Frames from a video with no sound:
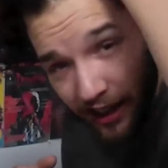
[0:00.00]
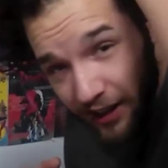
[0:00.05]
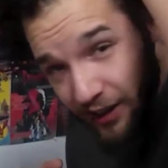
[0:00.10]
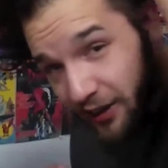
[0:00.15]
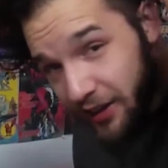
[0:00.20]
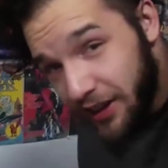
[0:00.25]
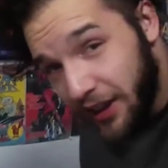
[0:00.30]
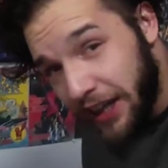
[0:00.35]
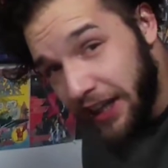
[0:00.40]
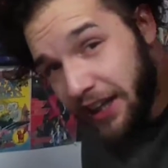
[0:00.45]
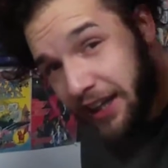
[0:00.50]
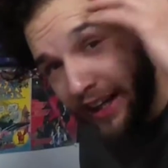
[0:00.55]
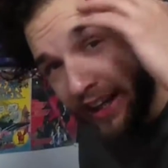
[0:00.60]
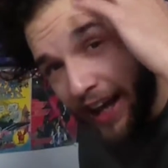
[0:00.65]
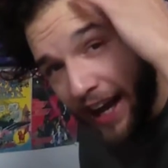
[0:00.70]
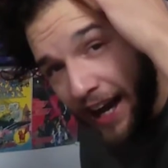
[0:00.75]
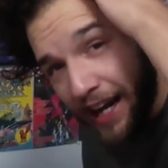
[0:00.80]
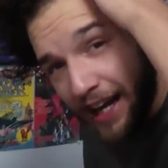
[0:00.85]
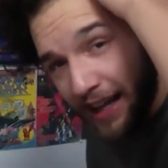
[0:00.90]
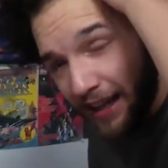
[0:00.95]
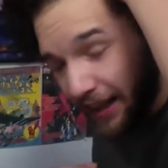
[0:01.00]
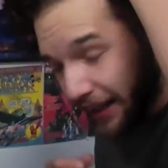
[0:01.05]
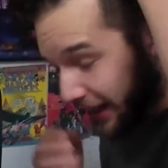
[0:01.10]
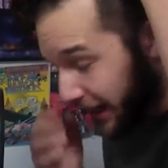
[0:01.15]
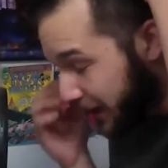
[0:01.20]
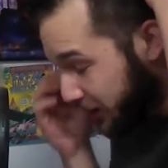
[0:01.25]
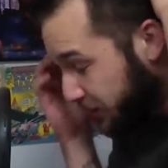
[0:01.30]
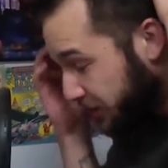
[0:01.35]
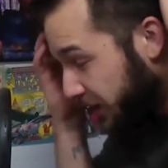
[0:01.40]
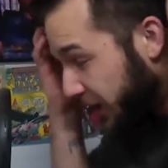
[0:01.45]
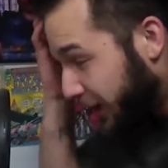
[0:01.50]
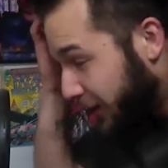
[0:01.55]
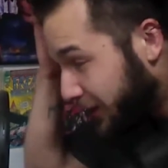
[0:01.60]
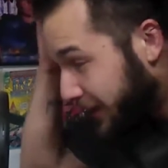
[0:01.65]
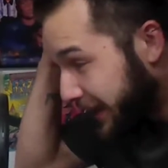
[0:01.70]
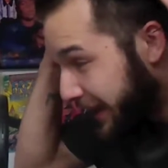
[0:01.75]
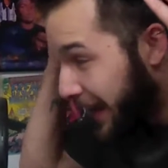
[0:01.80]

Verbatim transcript: I look like a cat, like I fell to